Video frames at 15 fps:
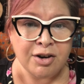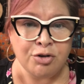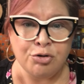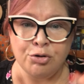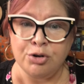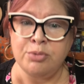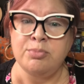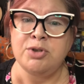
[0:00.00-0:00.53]

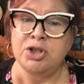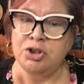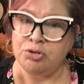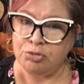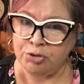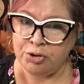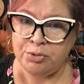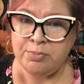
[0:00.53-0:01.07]
group to
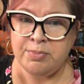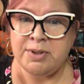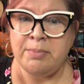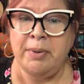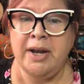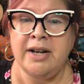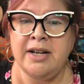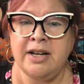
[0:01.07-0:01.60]
group
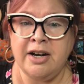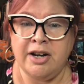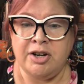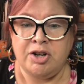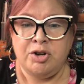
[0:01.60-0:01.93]
depending on